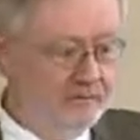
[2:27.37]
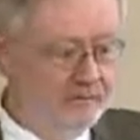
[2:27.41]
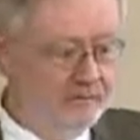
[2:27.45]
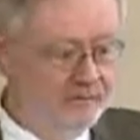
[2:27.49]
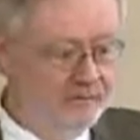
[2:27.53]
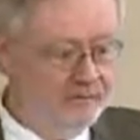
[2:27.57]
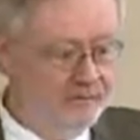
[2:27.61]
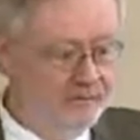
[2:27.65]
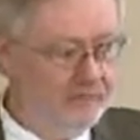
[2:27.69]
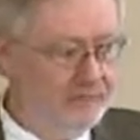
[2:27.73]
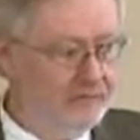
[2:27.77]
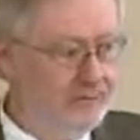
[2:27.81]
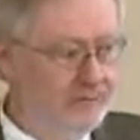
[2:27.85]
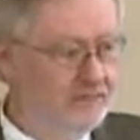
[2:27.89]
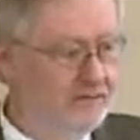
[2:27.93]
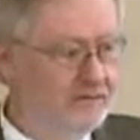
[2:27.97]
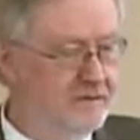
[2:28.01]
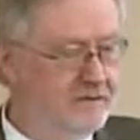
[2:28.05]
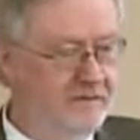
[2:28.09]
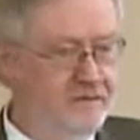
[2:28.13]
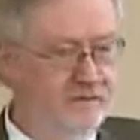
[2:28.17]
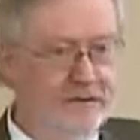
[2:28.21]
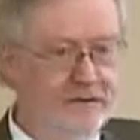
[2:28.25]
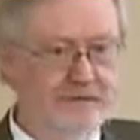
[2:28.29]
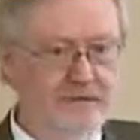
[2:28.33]
to us is
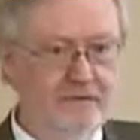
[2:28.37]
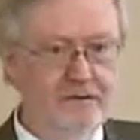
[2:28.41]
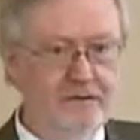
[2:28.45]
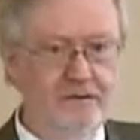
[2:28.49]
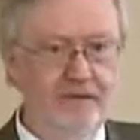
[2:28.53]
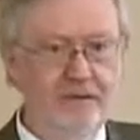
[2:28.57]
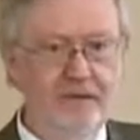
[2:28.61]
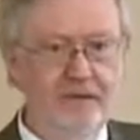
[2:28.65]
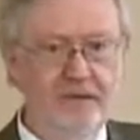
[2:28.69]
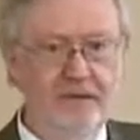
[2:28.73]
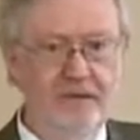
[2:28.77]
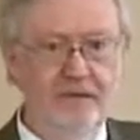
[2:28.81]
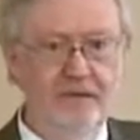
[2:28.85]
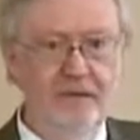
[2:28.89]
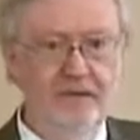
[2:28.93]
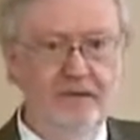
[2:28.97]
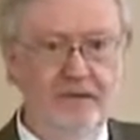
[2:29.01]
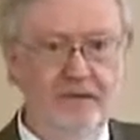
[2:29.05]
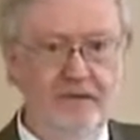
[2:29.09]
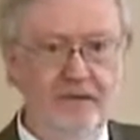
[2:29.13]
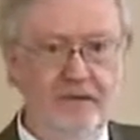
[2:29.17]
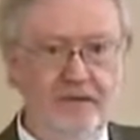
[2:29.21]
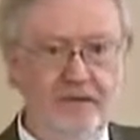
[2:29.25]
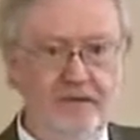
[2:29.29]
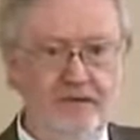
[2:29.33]
sufficient to
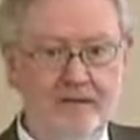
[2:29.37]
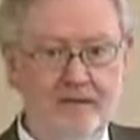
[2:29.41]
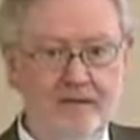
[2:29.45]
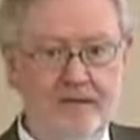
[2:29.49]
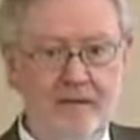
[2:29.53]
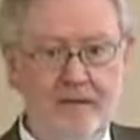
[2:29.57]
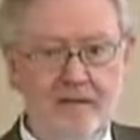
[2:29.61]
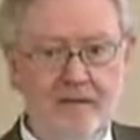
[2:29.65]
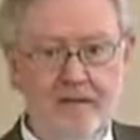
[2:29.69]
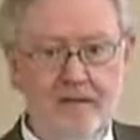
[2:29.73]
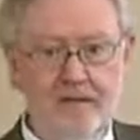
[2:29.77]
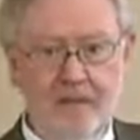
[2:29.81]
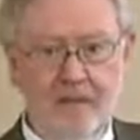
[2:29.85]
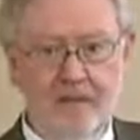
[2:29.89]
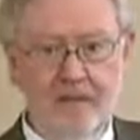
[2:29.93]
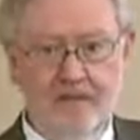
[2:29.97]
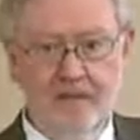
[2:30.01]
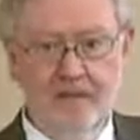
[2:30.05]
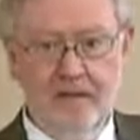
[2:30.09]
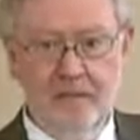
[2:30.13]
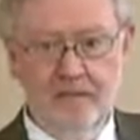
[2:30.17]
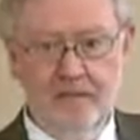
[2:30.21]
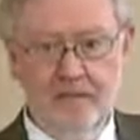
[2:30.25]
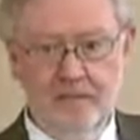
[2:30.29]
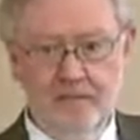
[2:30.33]
characterize
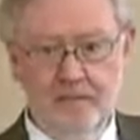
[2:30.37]
a,